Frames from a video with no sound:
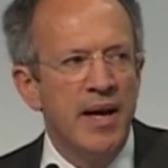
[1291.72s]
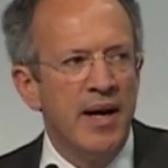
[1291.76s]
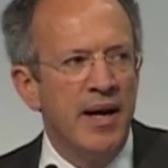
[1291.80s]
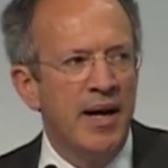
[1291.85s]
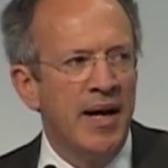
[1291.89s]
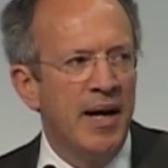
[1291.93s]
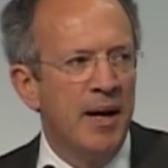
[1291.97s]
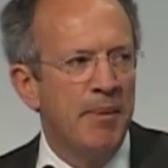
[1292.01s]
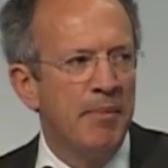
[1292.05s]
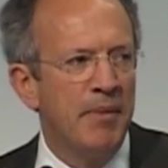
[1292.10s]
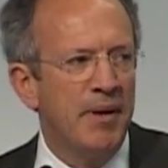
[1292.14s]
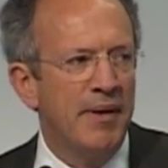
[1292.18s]

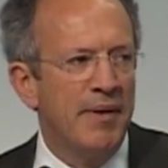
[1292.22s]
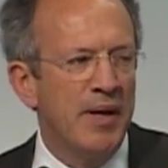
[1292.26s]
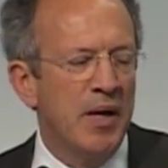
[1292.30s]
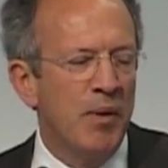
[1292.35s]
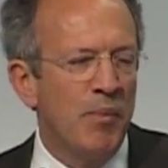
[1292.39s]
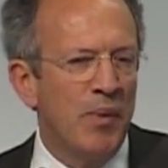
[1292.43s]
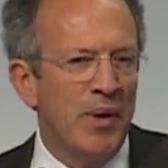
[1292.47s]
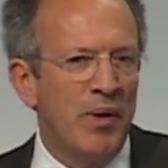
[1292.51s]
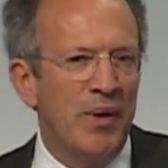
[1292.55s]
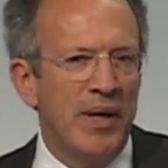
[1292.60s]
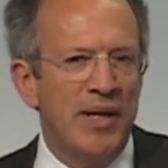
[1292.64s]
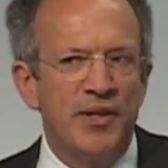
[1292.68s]

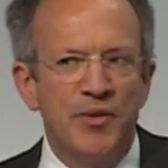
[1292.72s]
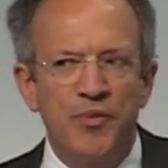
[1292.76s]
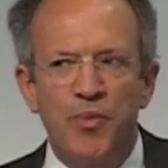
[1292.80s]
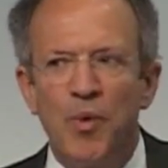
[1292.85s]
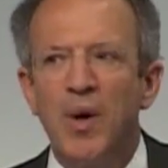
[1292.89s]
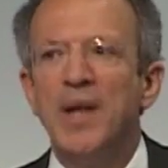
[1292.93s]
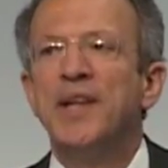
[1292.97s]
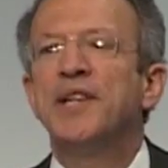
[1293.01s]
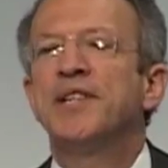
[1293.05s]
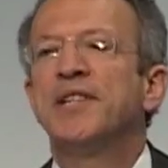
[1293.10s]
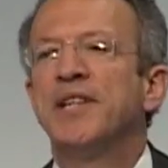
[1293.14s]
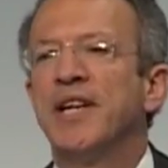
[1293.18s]
Well, in
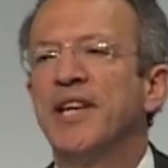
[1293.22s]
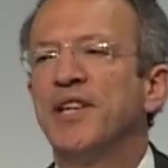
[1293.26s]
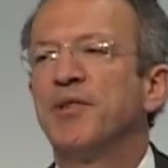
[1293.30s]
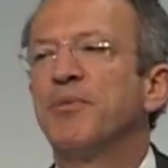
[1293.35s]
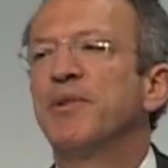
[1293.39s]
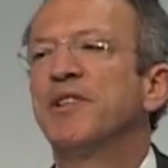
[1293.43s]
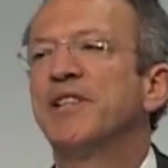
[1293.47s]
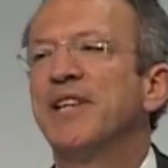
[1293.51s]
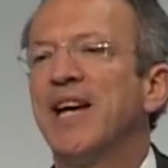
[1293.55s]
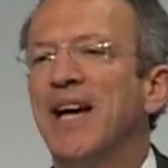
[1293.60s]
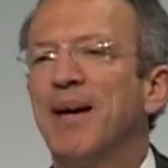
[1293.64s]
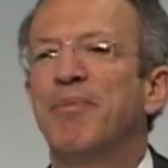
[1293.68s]
one sense,
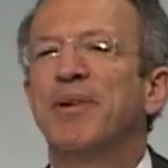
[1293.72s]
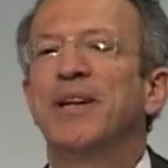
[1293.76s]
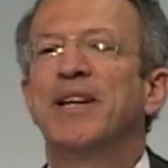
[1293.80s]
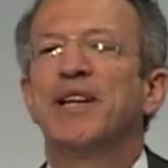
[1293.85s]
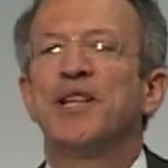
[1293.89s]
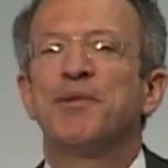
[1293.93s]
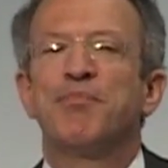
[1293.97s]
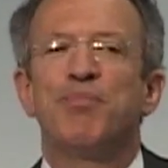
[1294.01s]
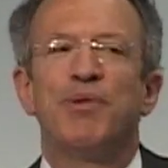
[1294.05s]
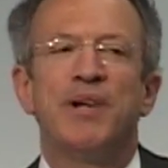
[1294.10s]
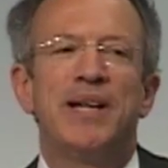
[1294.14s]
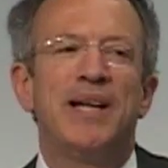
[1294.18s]
what's happening
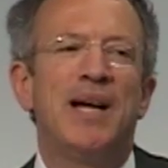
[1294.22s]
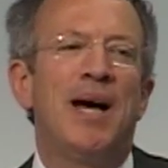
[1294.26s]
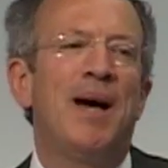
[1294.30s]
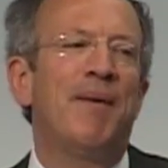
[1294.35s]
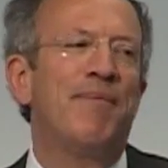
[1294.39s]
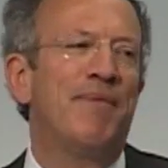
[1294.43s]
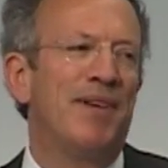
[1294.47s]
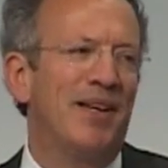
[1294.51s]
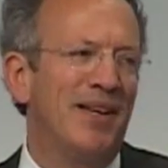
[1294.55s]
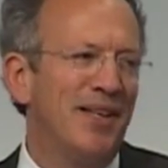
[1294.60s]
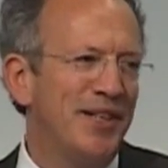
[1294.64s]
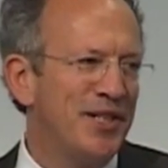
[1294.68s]
is pretty
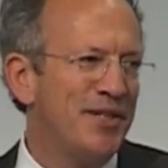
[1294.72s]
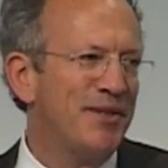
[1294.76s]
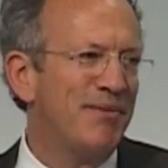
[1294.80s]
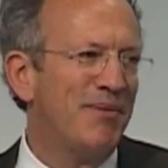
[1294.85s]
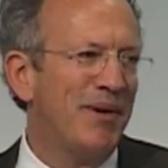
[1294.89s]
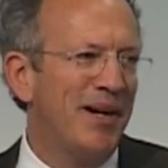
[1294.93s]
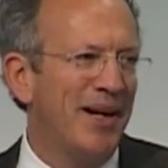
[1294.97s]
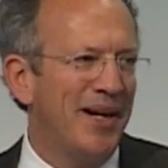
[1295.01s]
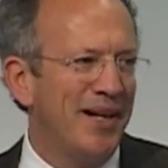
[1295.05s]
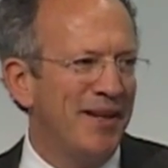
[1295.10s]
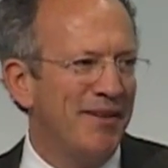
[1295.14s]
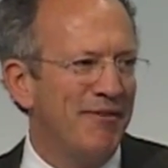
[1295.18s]
obvious,
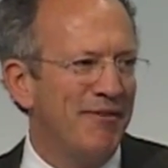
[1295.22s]
right?